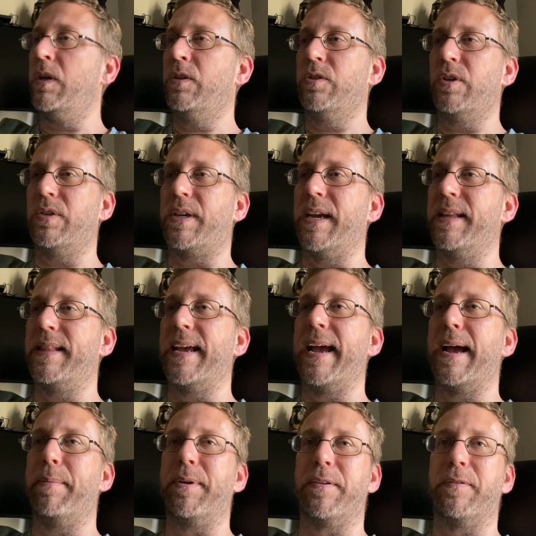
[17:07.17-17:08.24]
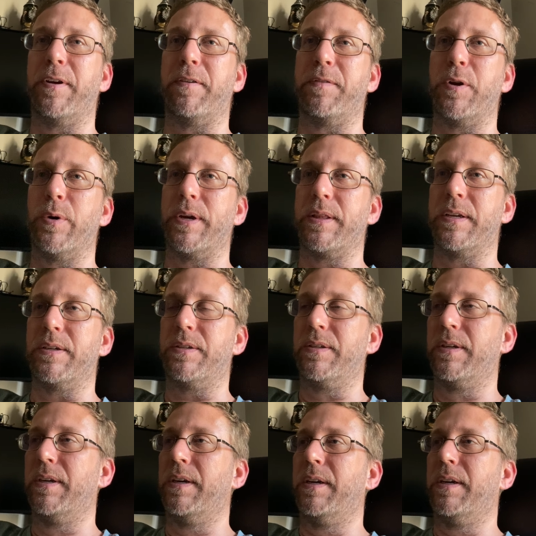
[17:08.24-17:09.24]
just get in the habit of knowing this.